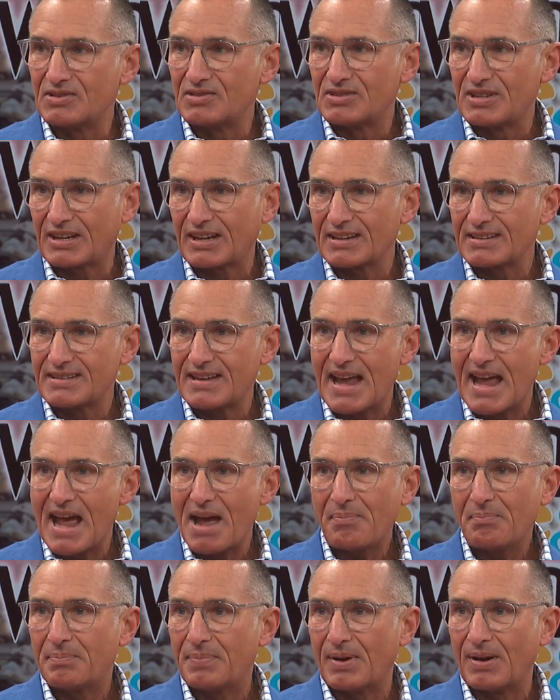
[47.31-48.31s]
Ticket
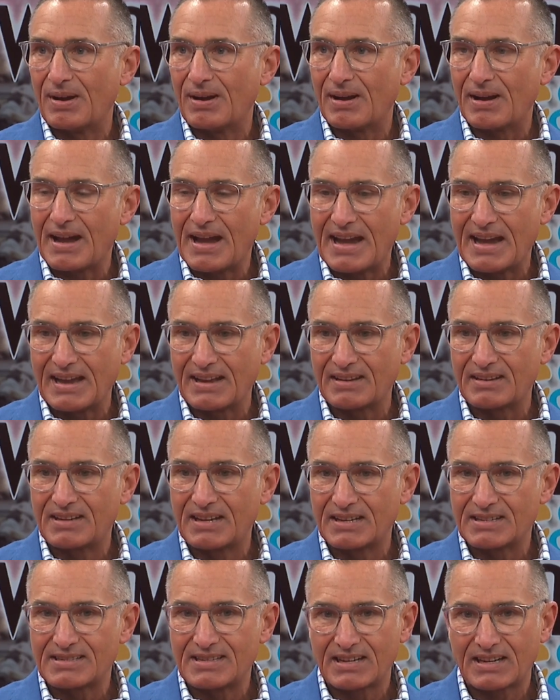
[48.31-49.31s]
Tap uh, and
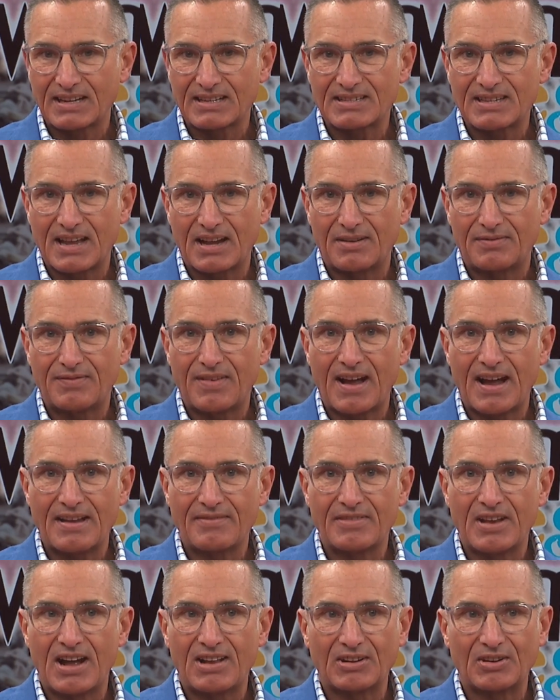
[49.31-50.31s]
get tickets at a
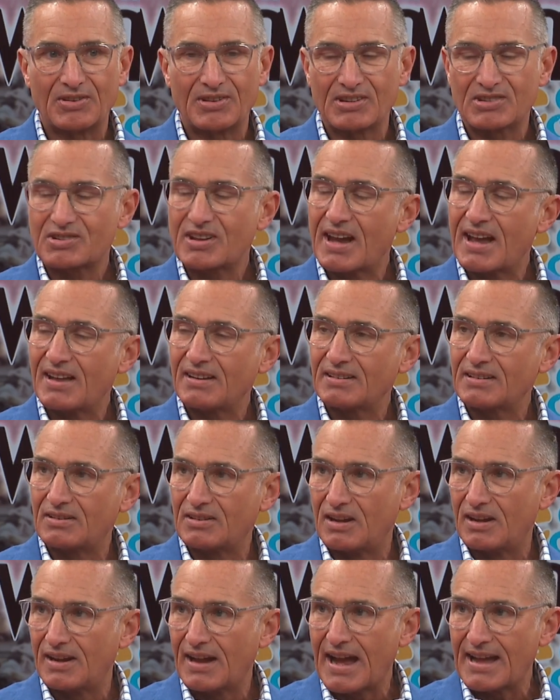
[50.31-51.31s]
$5 discount.
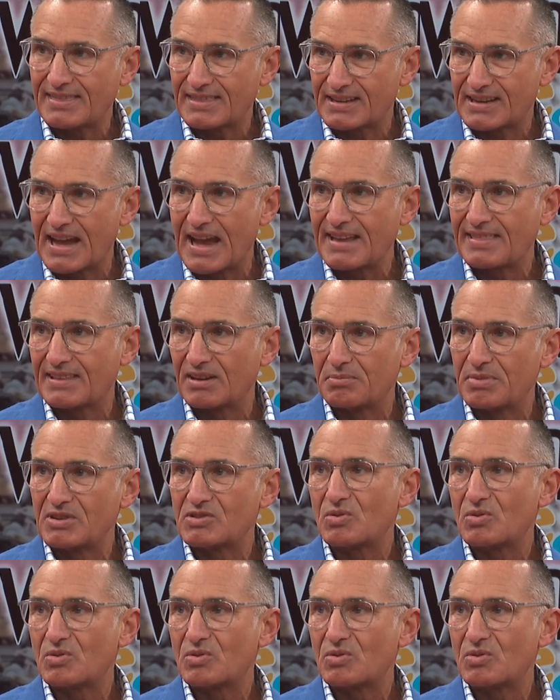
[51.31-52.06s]
Uh, at the gate, they'll be